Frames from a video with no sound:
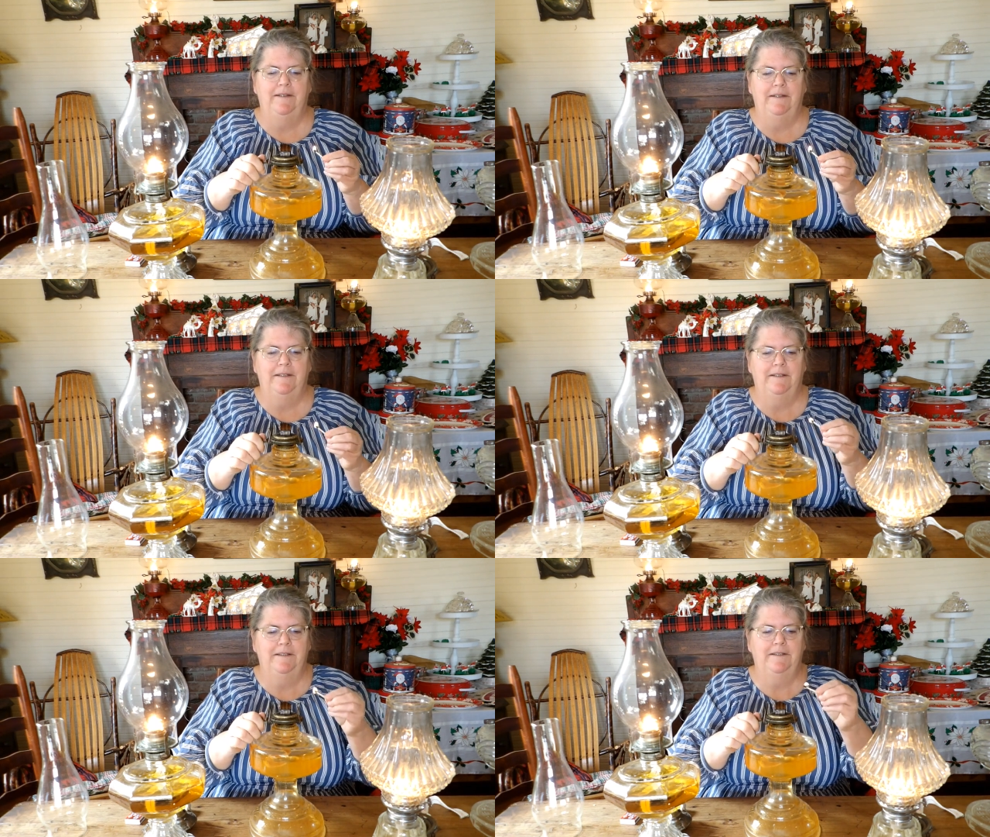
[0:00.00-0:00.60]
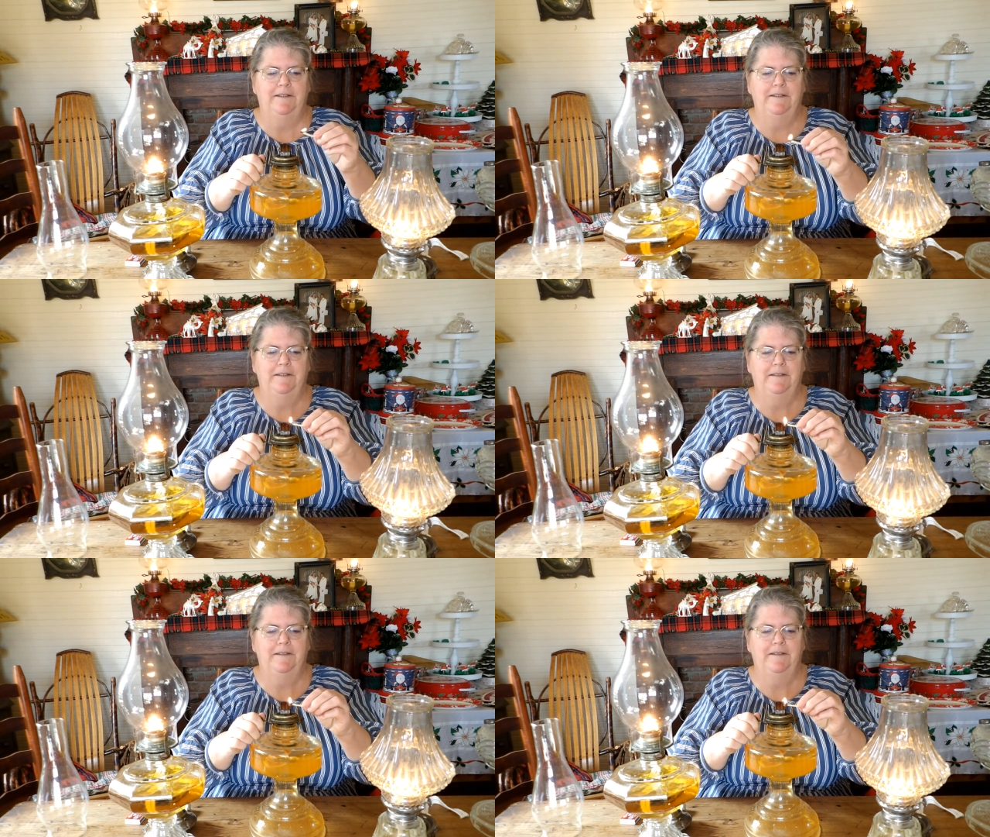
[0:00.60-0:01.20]

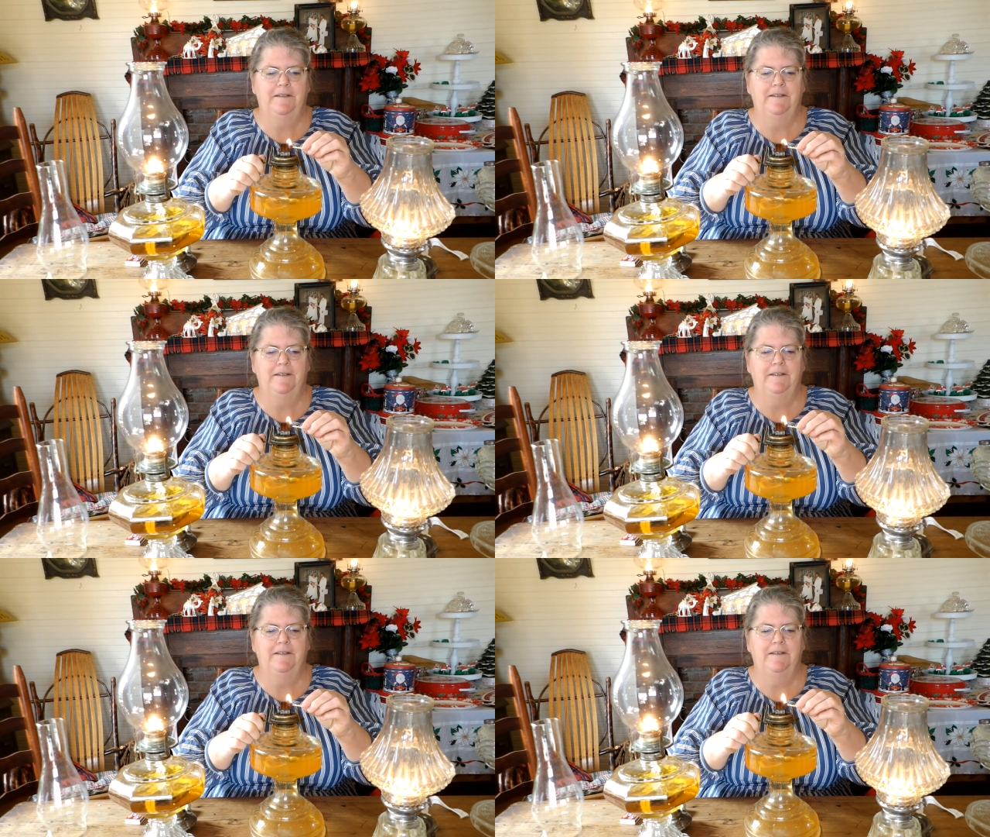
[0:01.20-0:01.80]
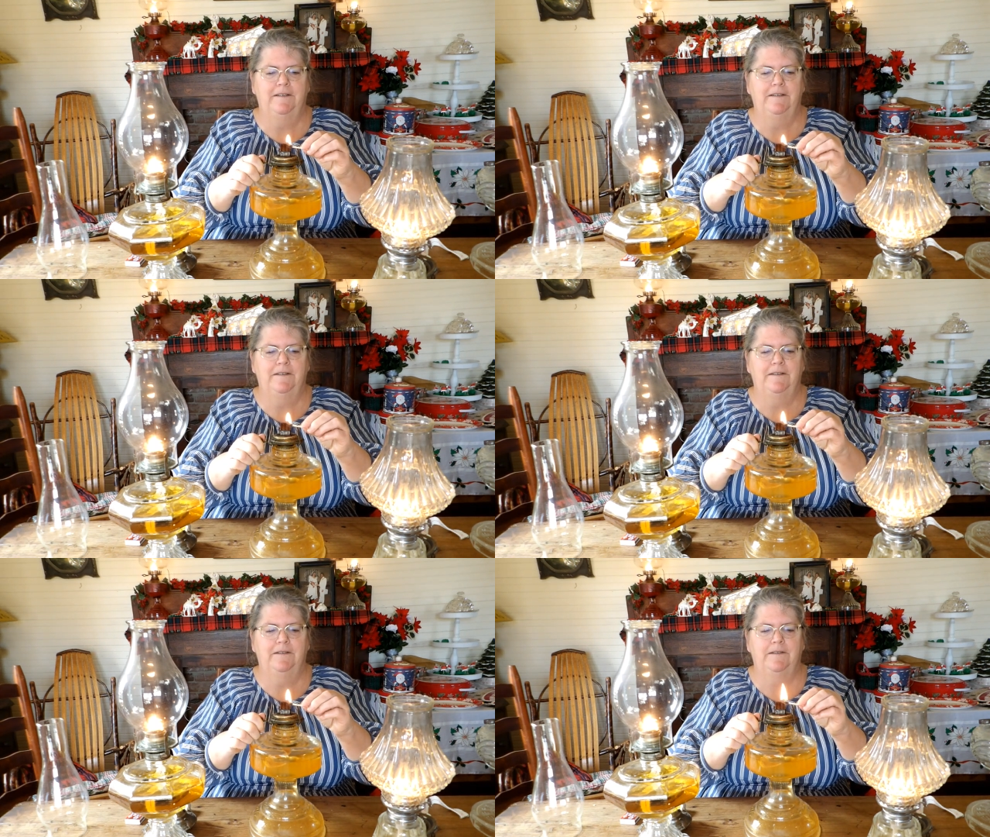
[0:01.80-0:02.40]

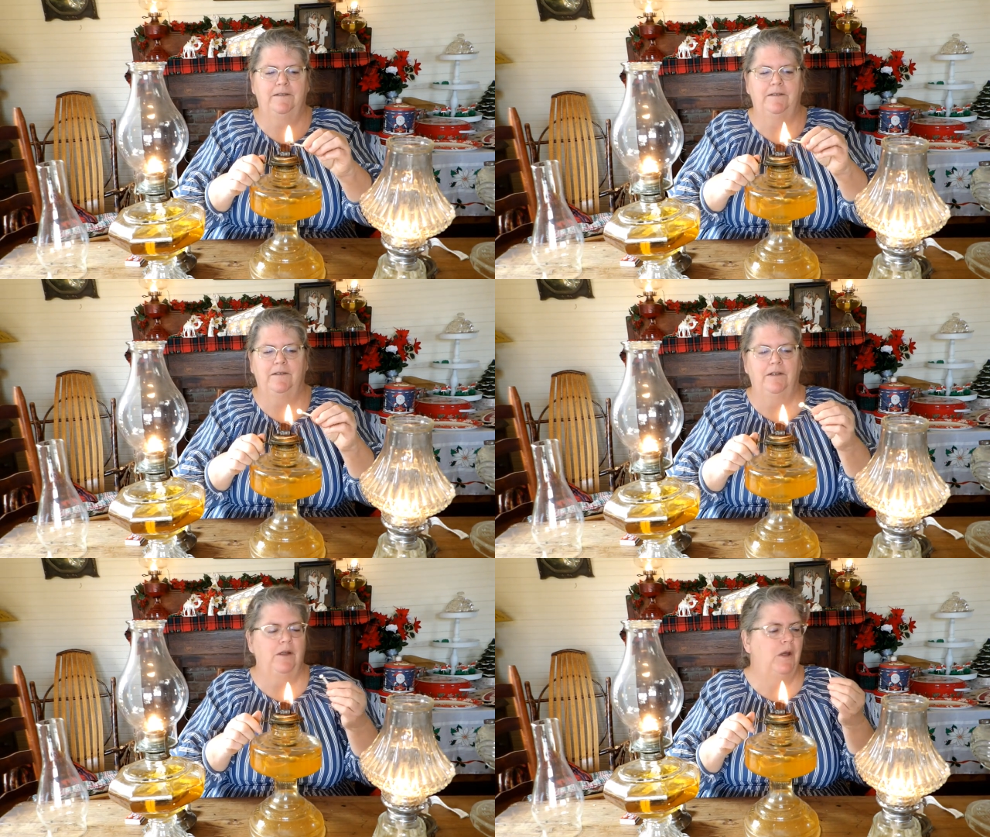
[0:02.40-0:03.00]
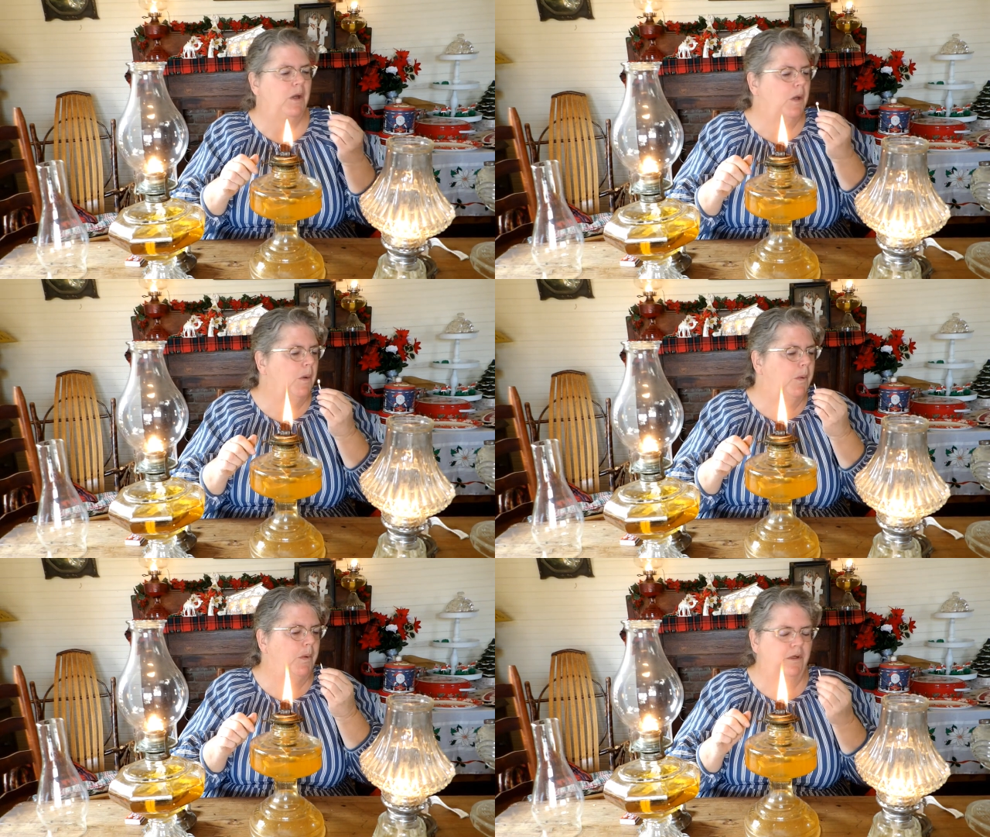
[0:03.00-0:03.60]

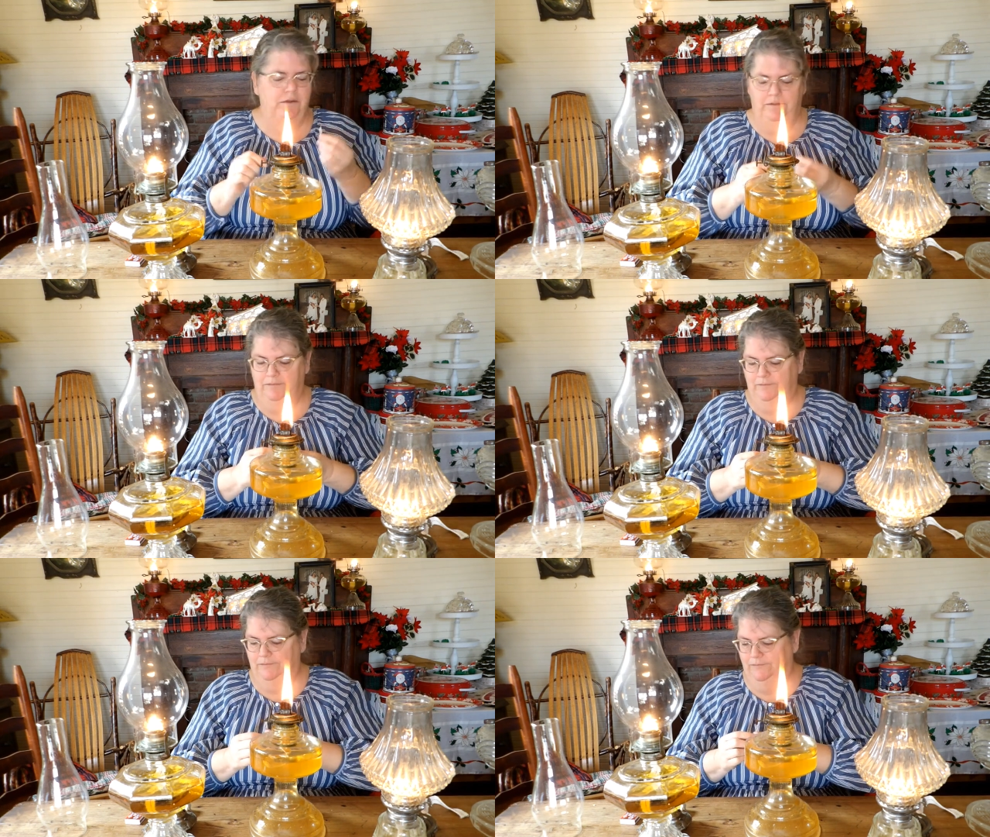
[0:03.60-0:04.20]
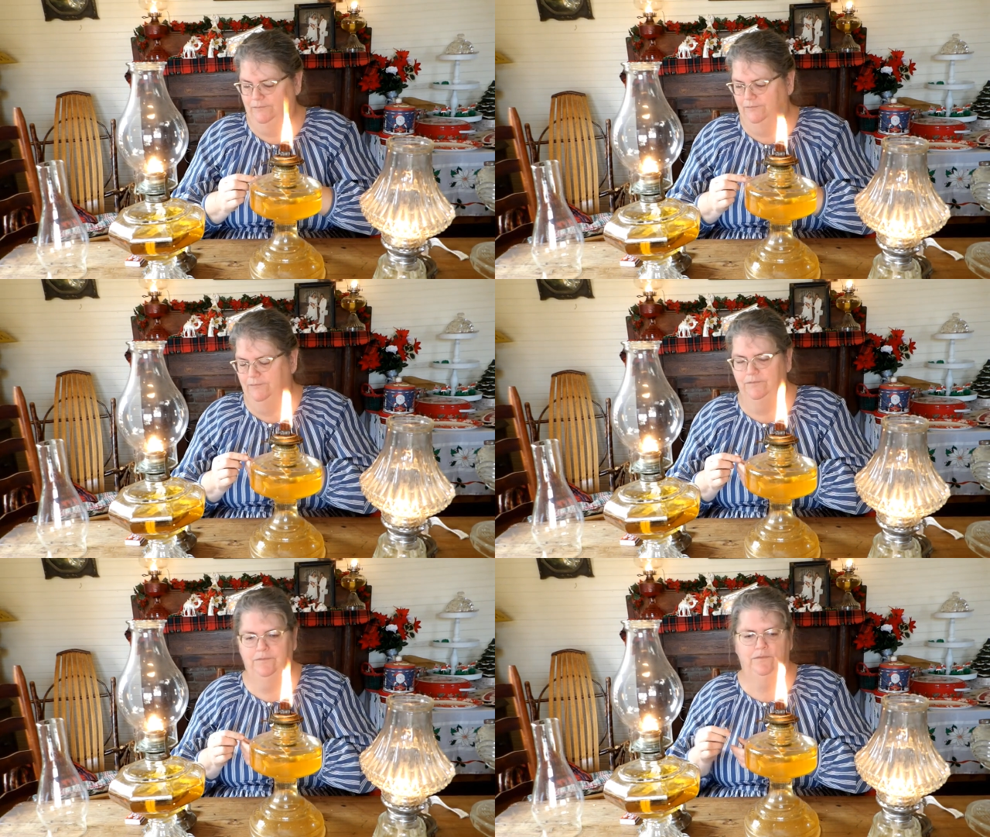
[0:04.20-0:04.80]

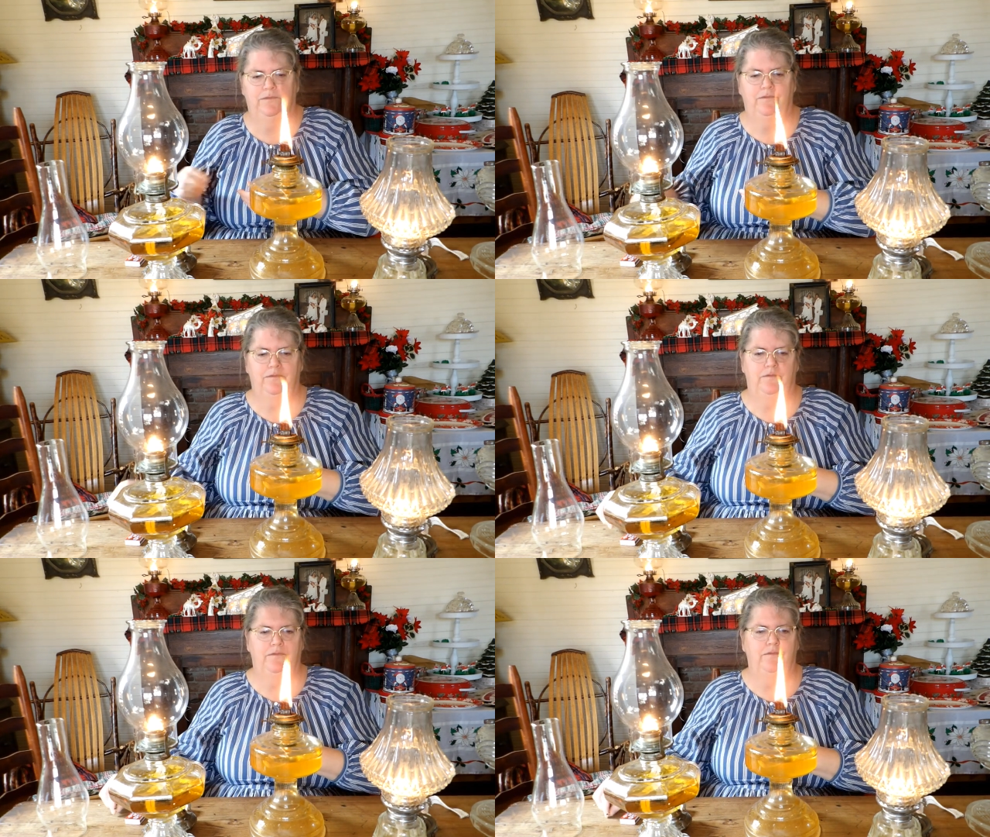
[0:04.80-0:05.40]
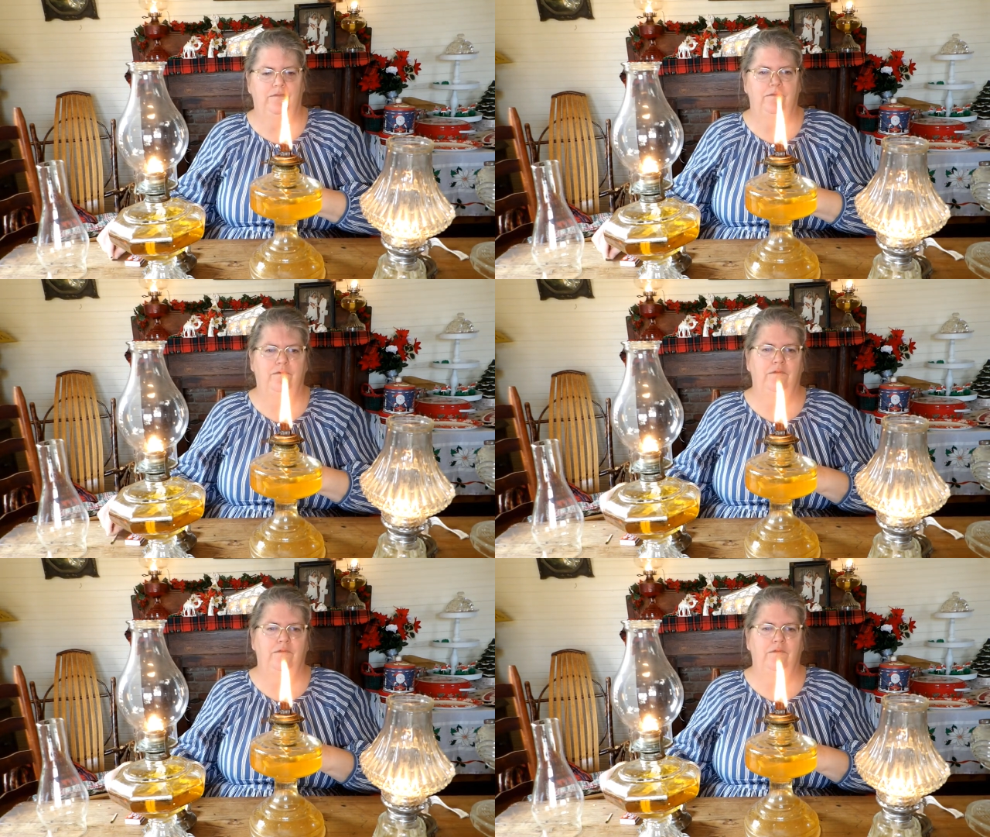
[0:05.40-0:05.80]
(silence)